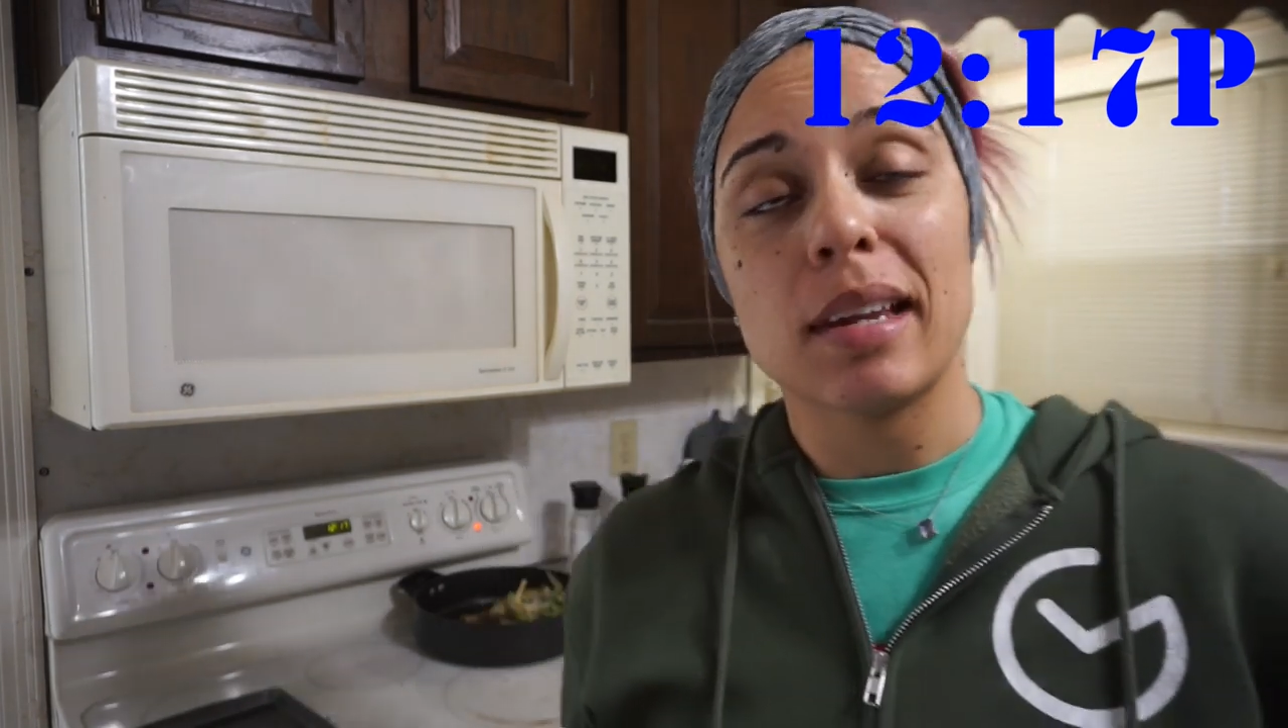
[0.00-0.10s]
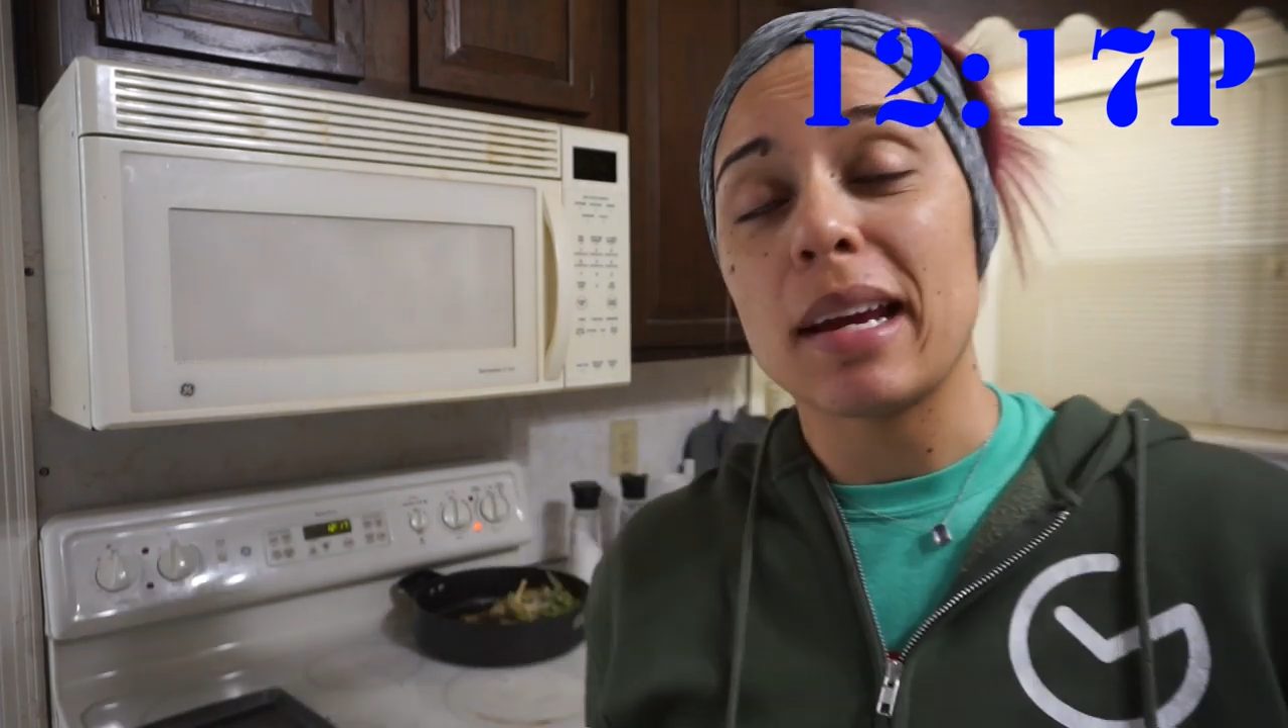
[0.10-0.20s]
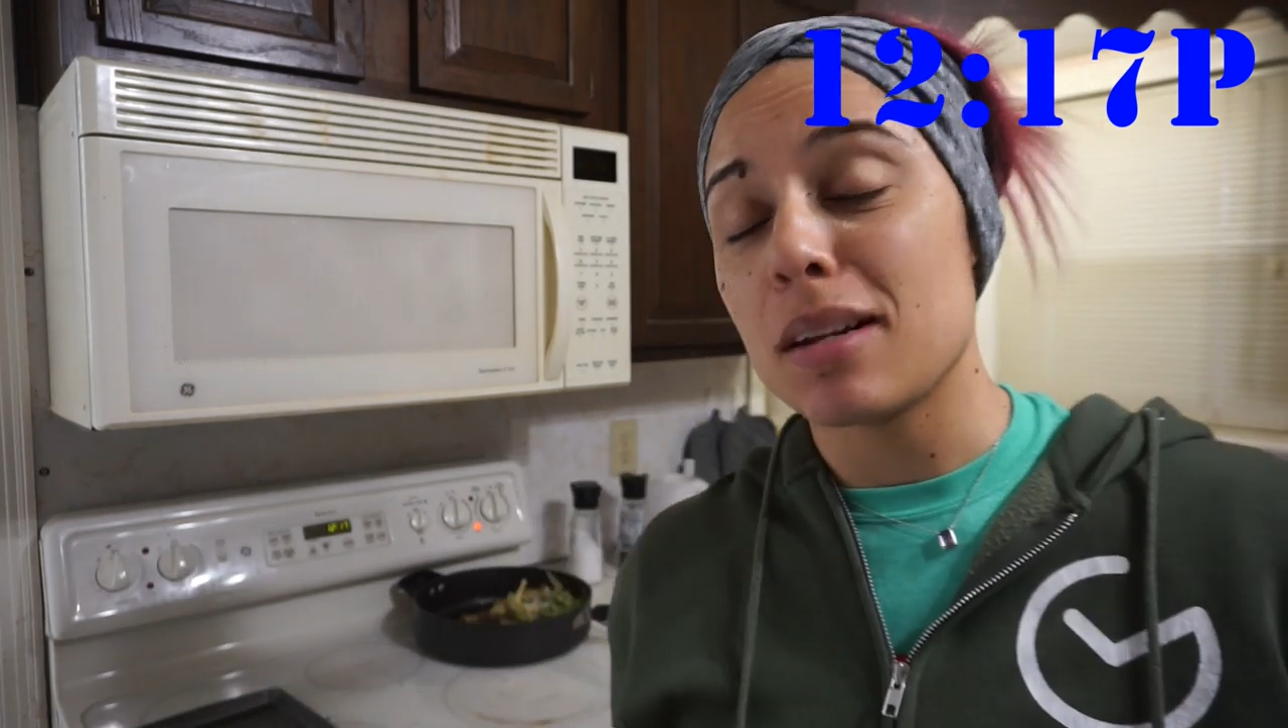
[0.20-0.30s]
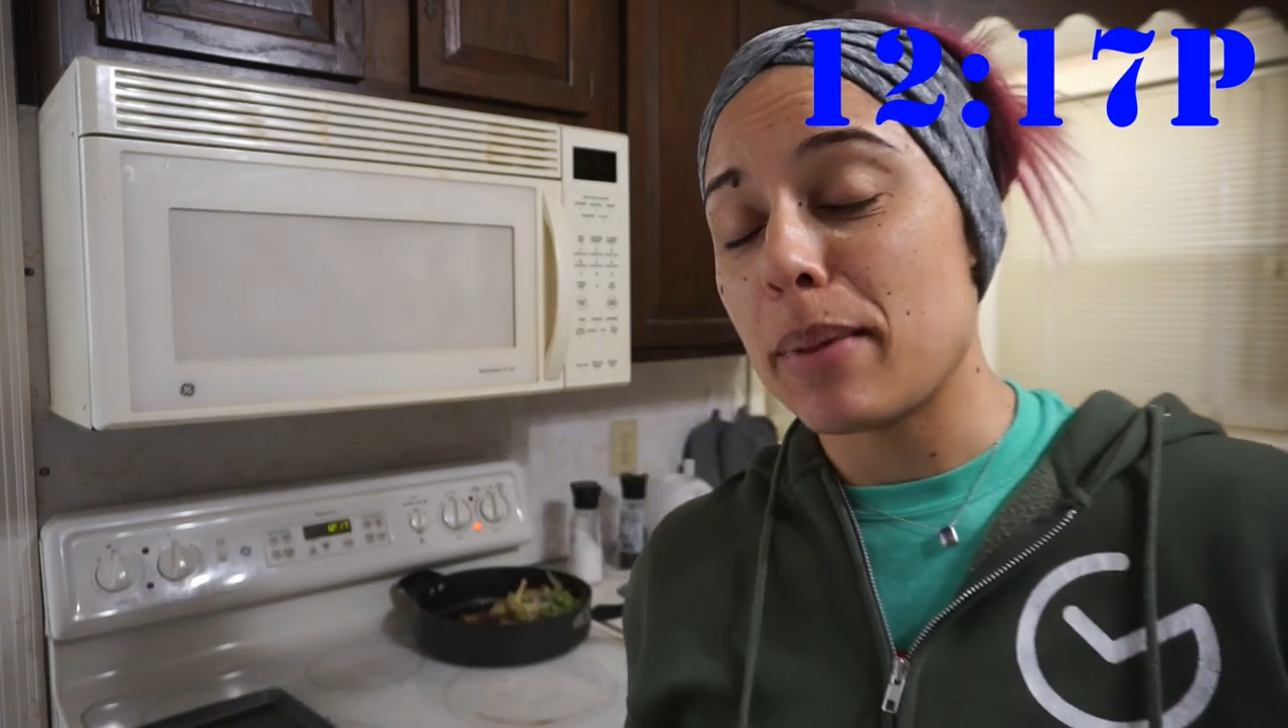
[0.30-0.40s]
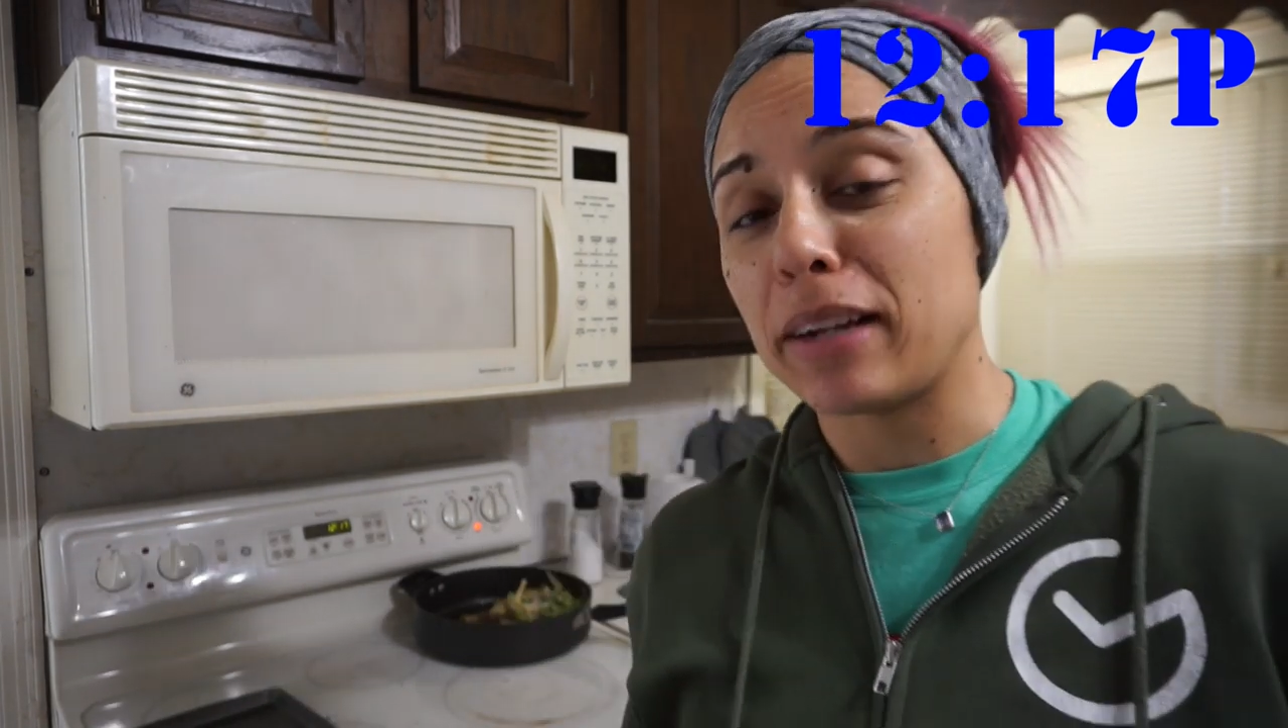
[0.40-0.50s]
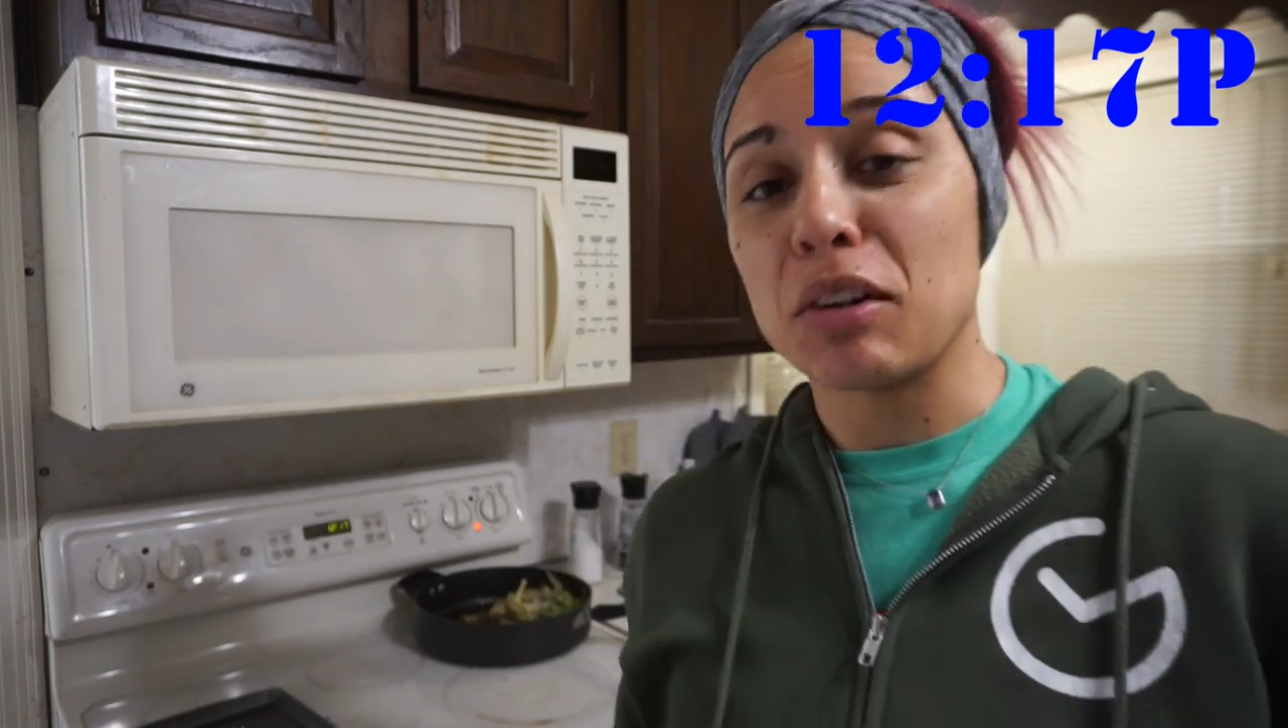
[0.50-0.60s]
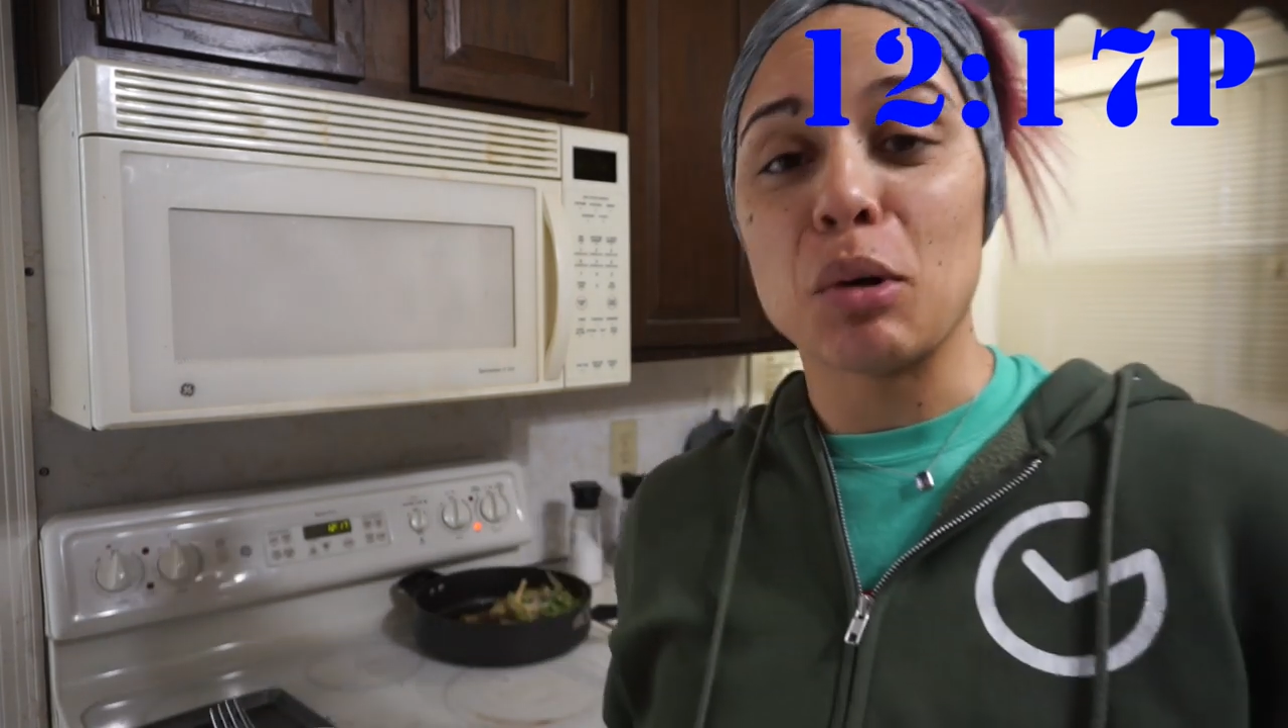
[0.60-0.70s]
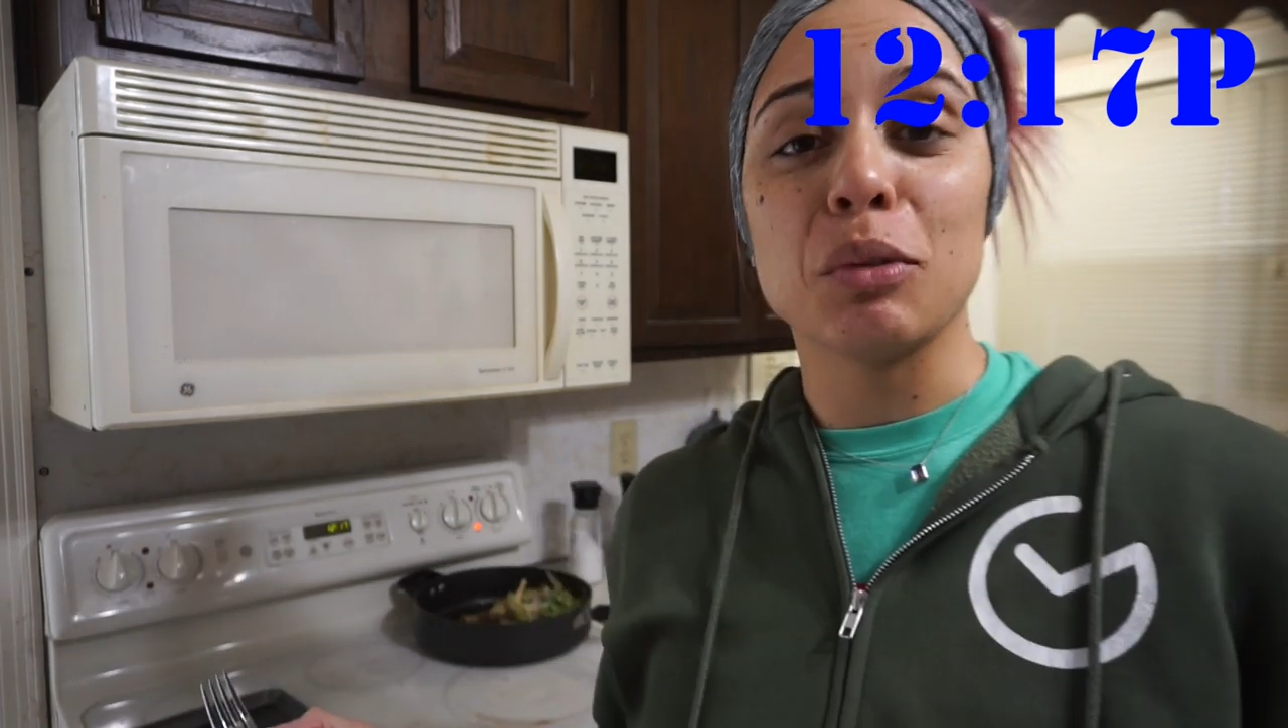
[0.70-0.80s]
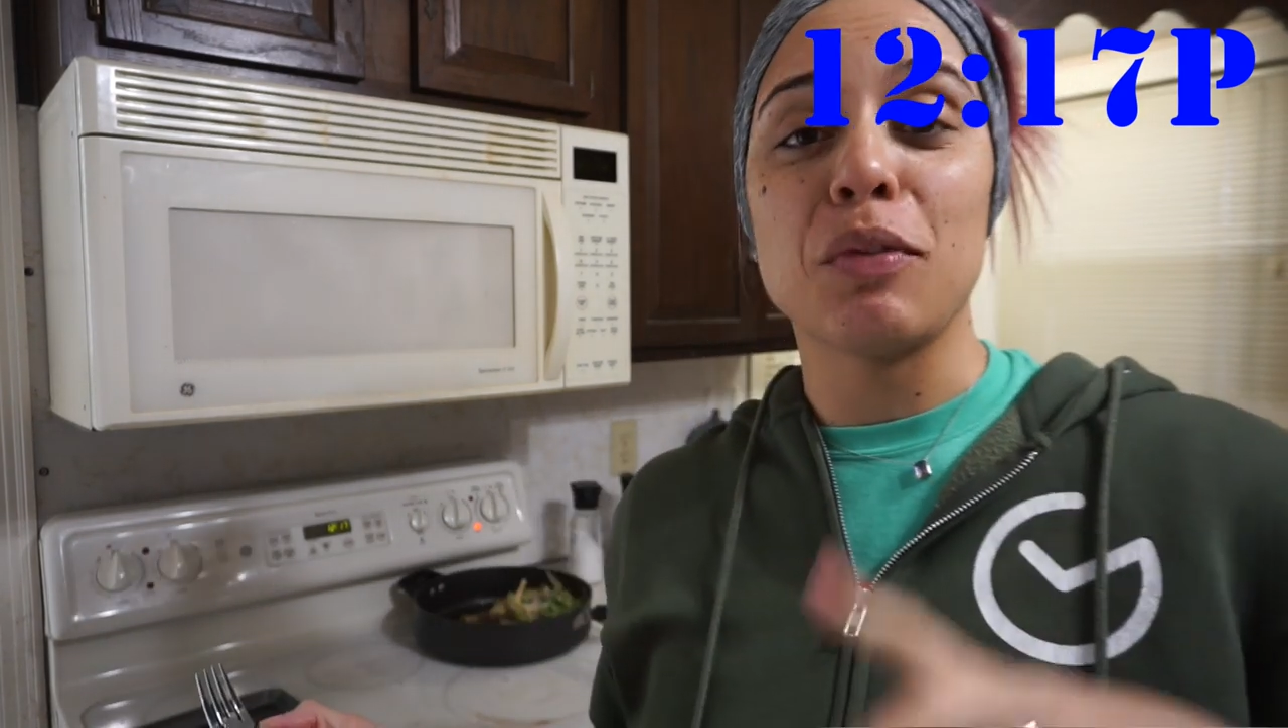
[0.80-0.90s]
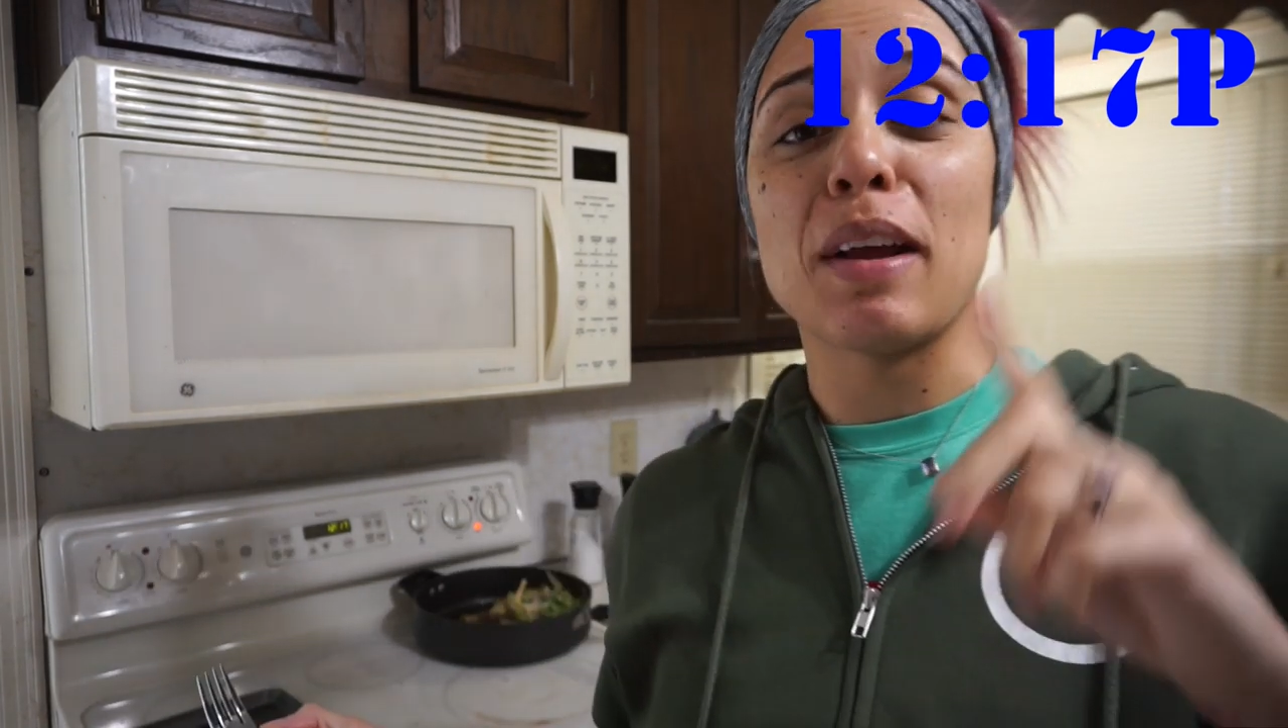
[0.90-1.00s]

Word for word: taking it back to Old